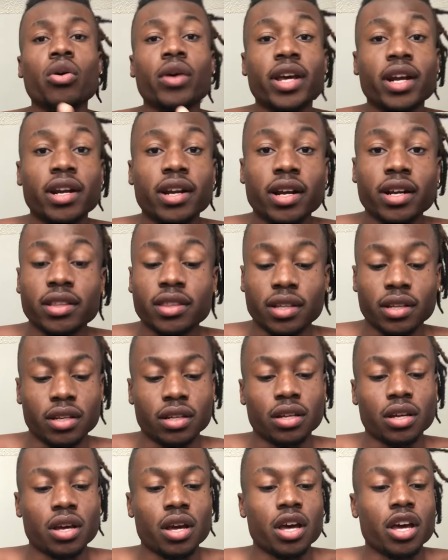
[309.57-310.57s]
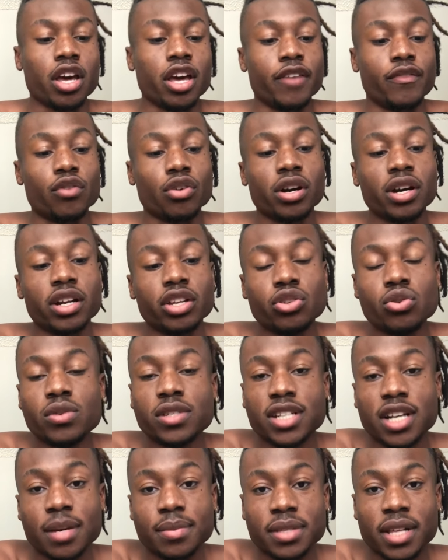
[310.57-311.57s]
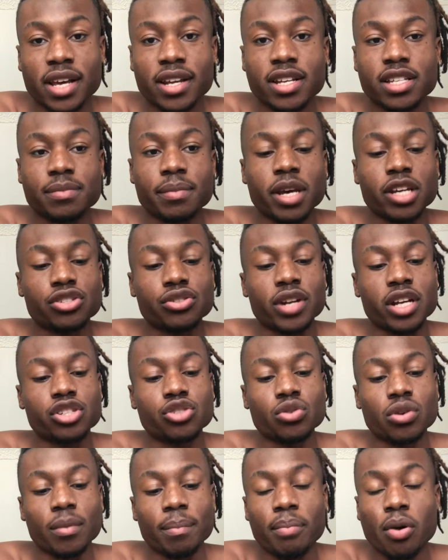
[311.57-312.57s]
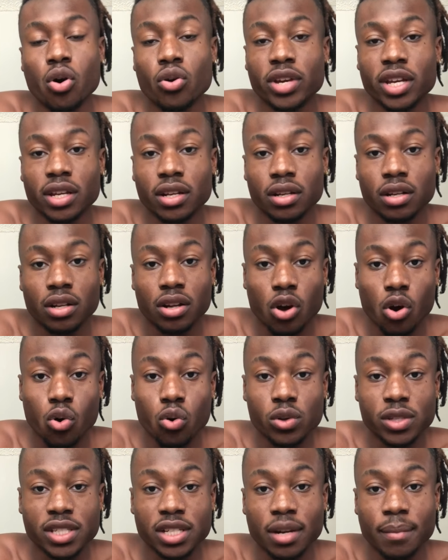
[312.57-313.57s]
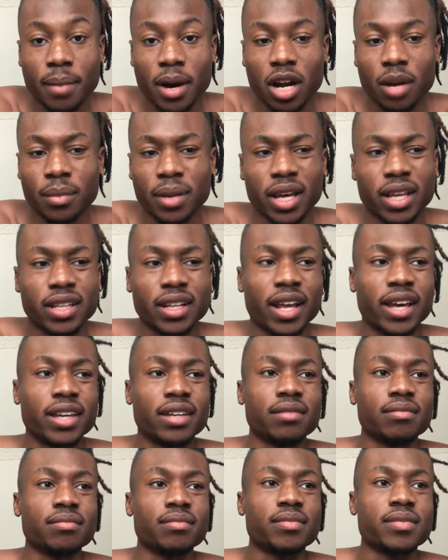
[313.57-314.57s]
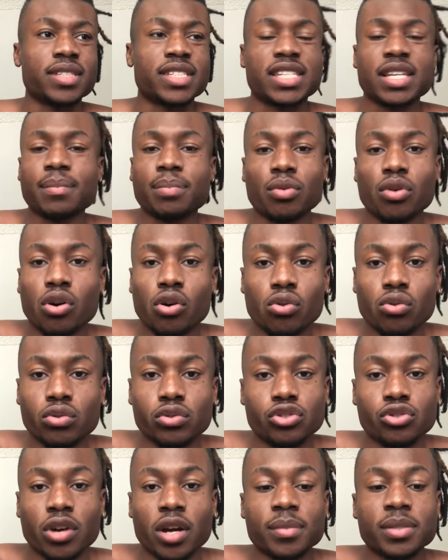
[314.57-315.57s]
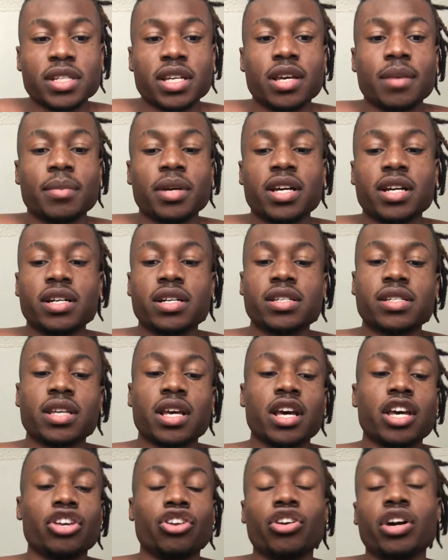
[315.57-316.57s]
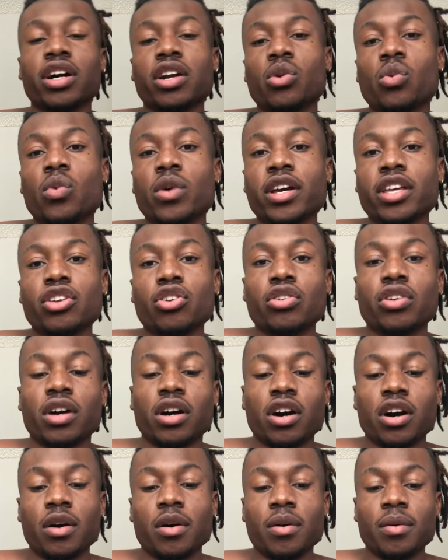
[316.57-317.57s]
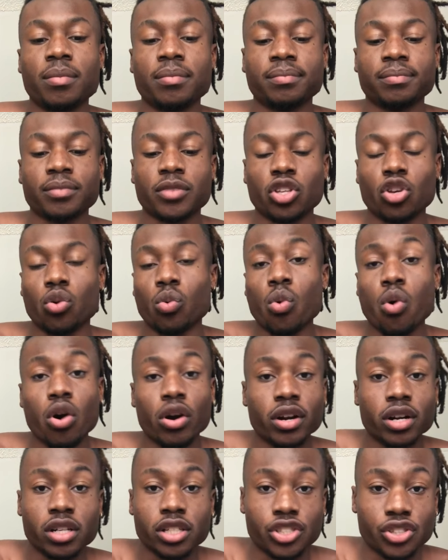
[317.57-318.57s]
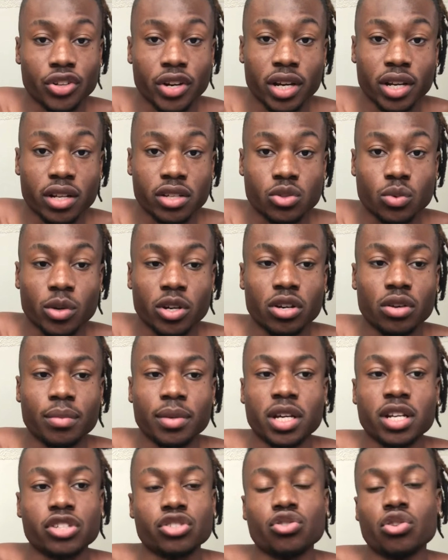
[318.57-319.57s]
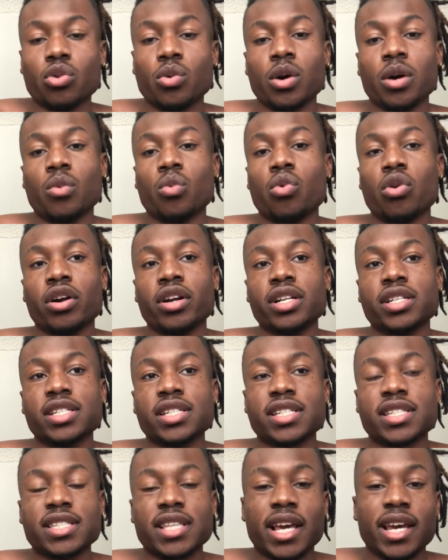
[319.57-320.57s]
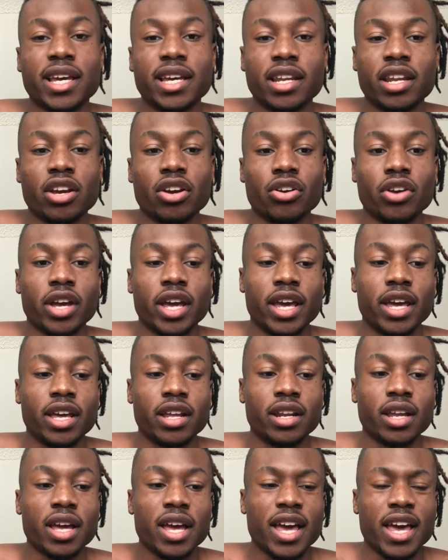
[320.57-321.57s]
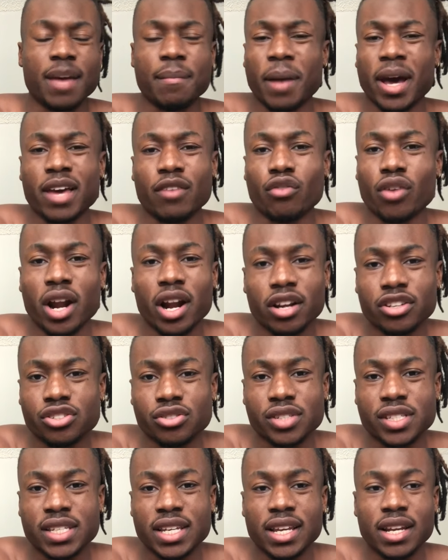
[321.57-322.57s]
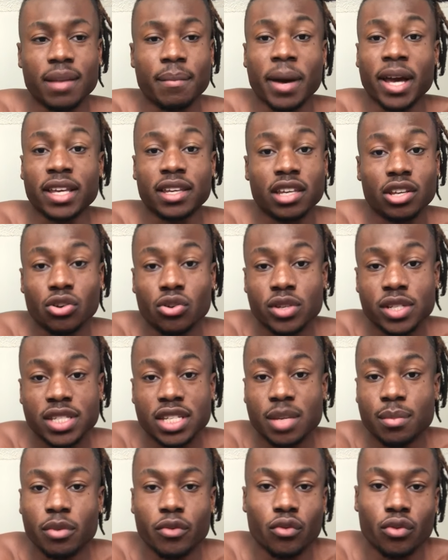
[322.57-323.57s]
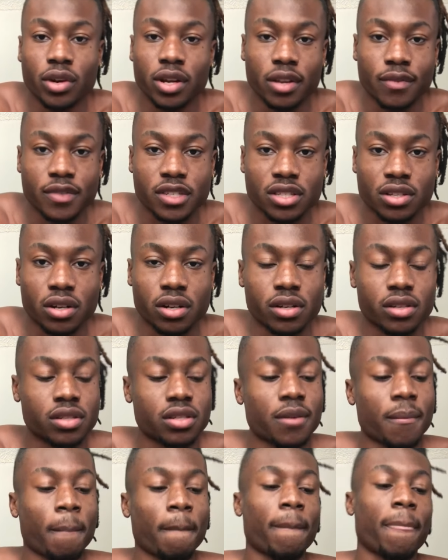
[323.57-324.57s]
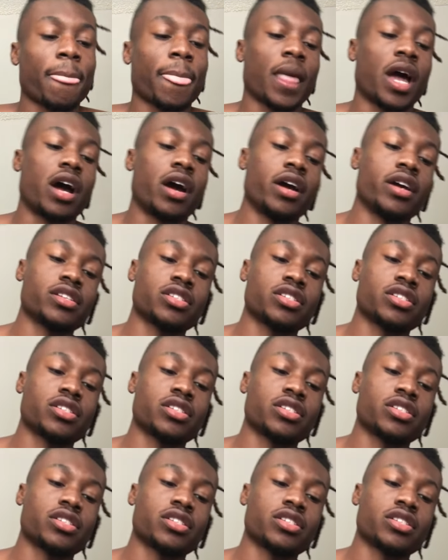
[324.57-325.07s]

and another thing, if you're gonna use cups like this, make sure that you're poking holes in the bottom, like simple holes. You know what I'm saying? Because you're gonna want your water to drain as well, because you don't want water just staying there and it might rot out your seed. It might kill the seed before it even starts. All right.